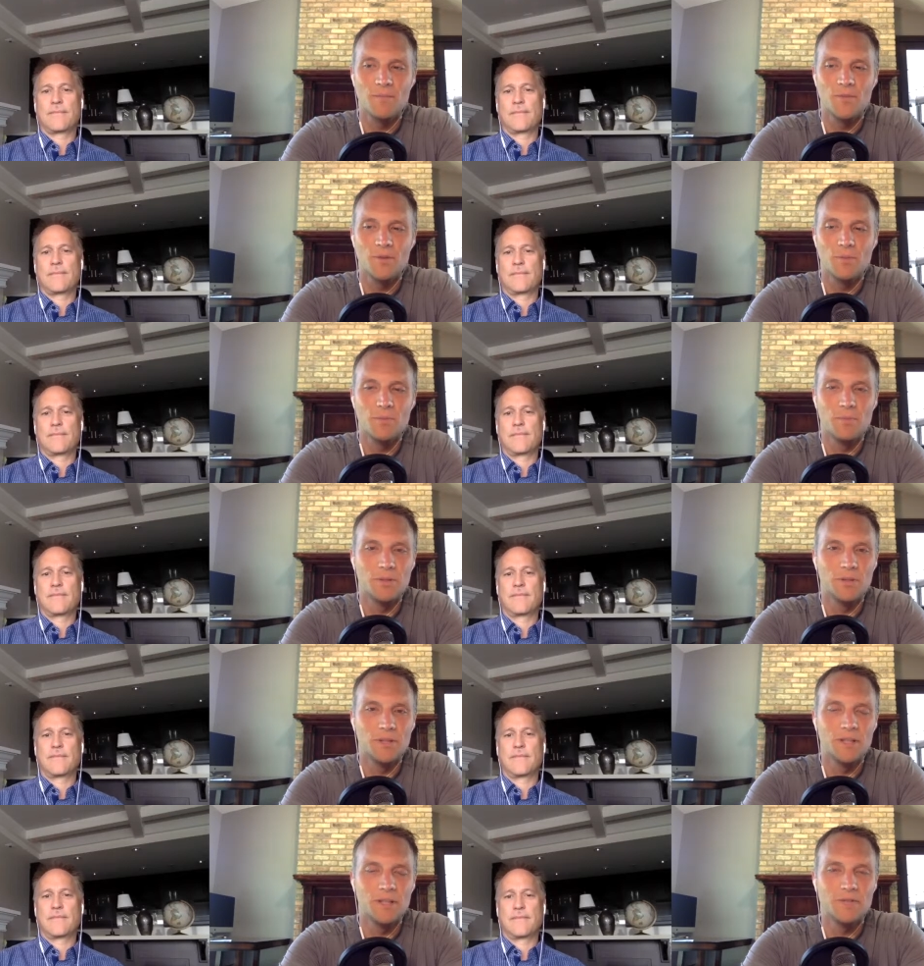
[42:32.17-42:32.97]
Speaker 1: their
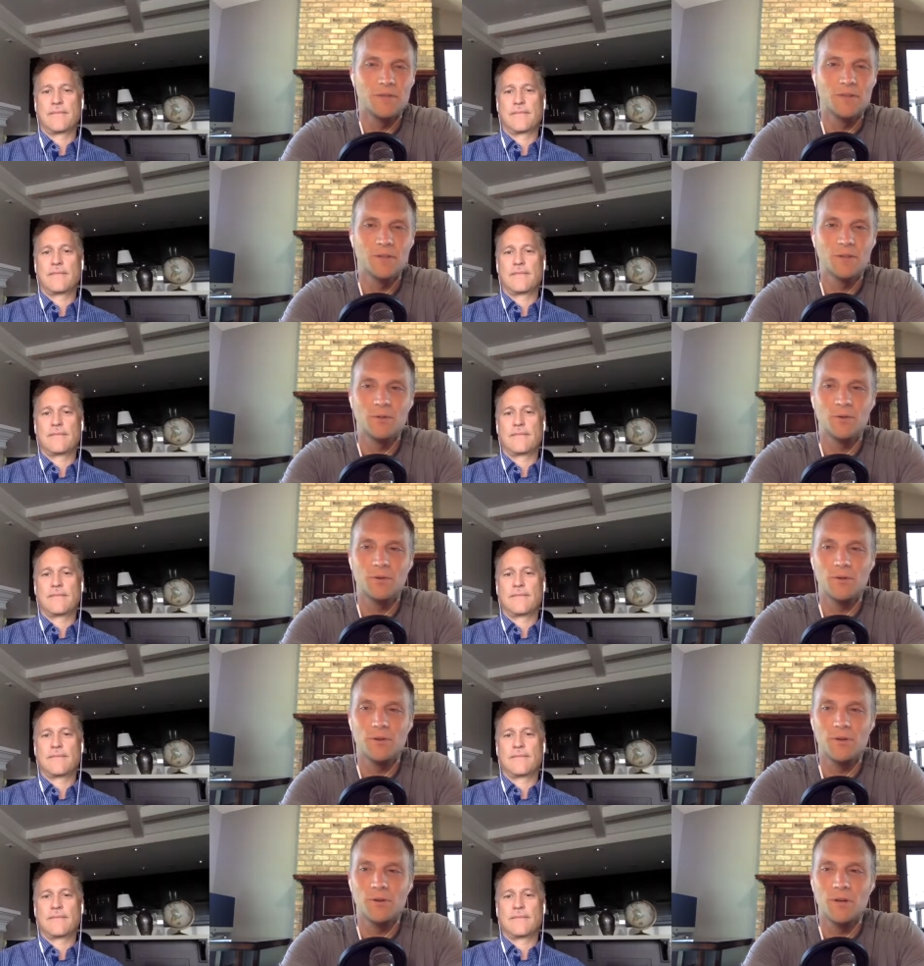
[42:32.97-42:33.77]
beliefs too
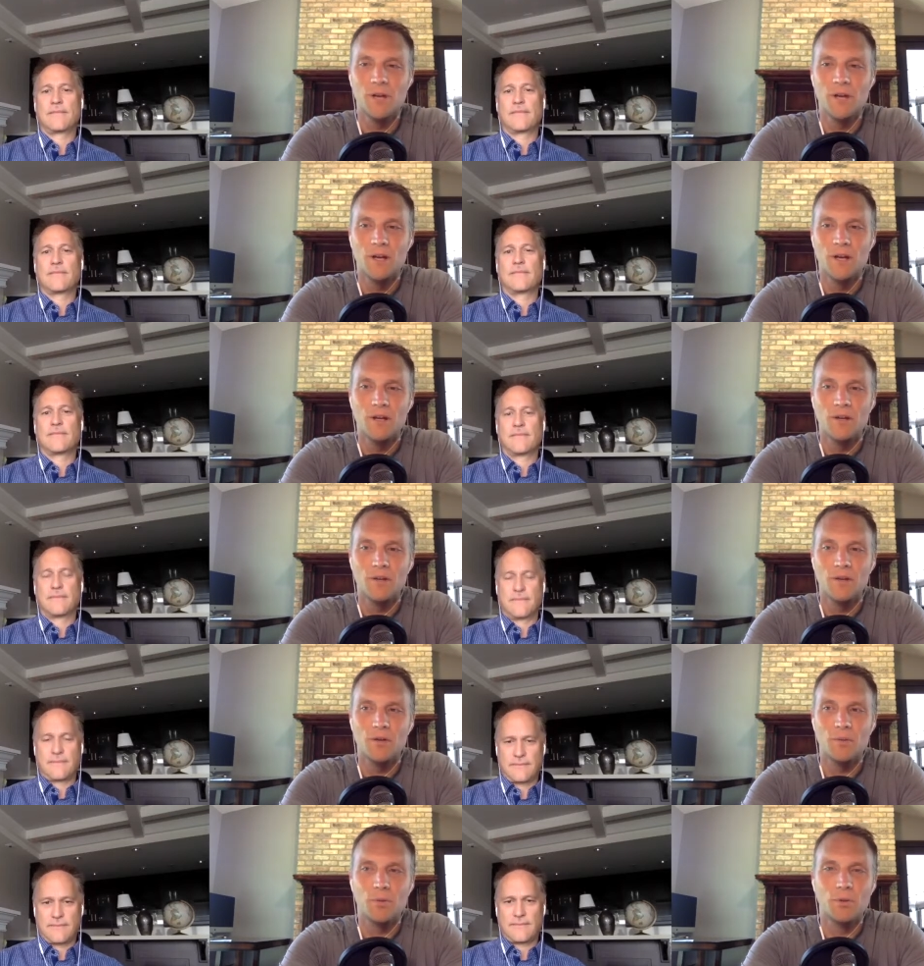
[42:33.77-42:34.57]
and their
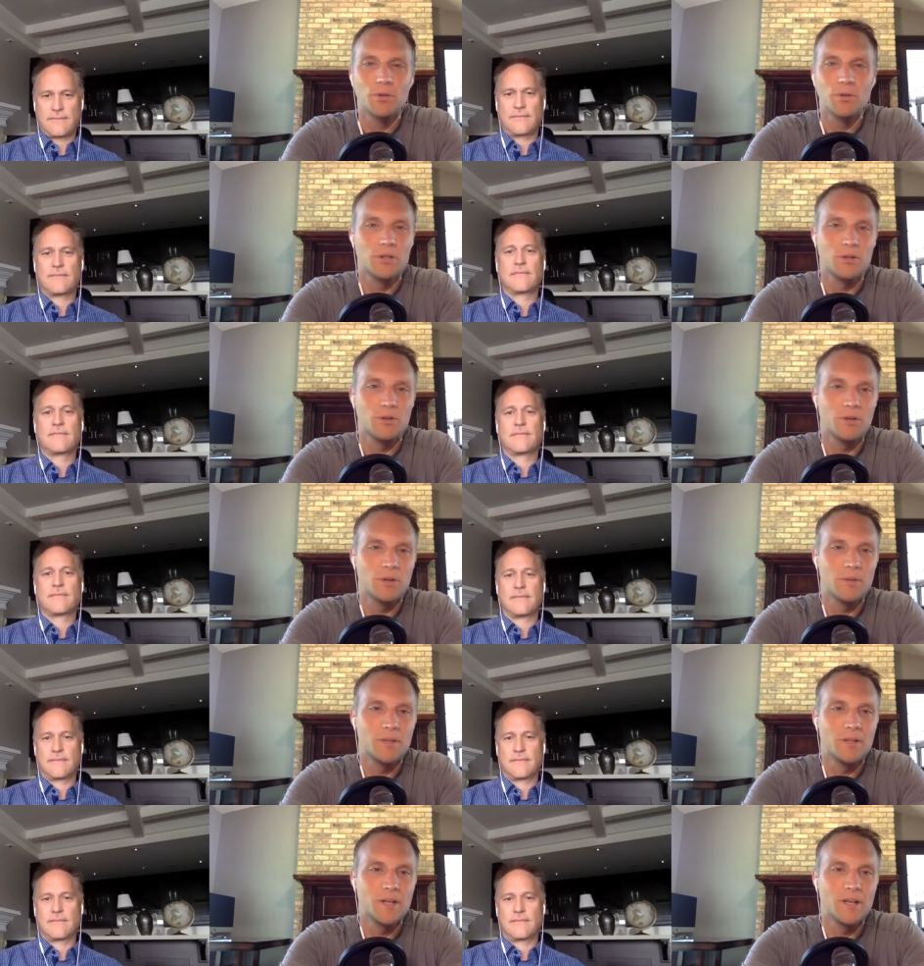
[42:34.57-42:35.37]
you're pushing their
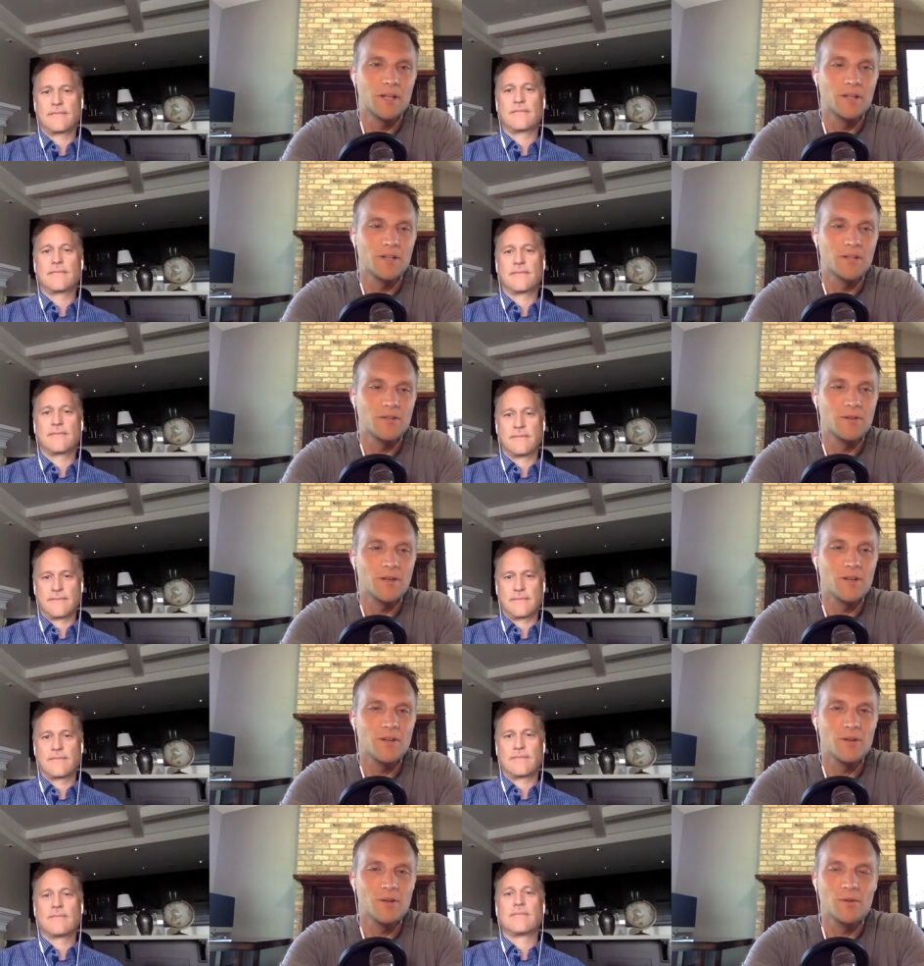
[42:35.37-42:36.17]
limitations right
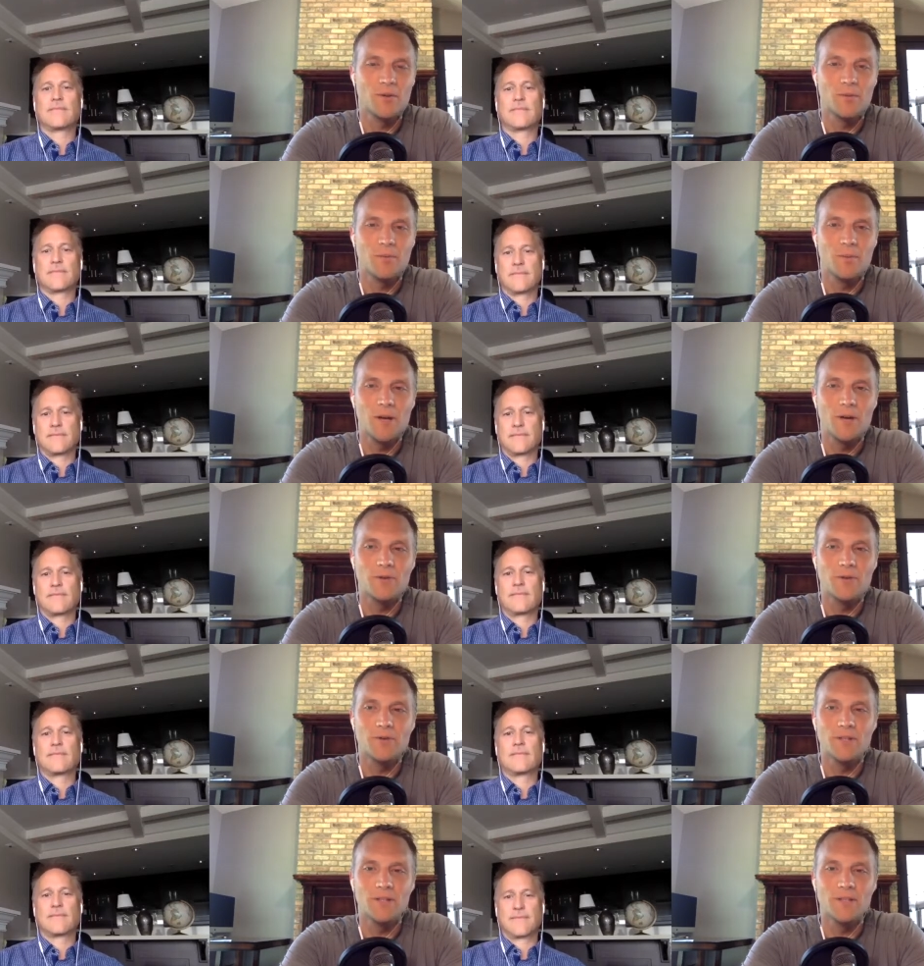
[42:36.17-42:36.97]
their their
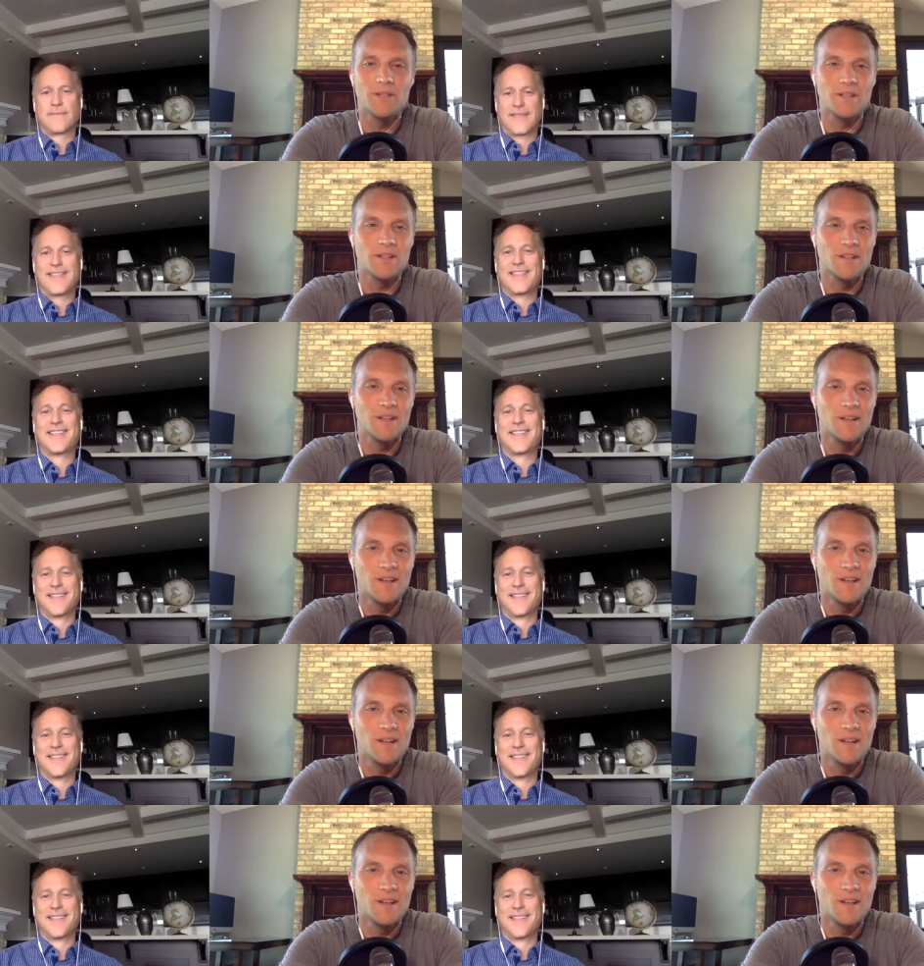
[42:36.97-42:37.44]
boundaries and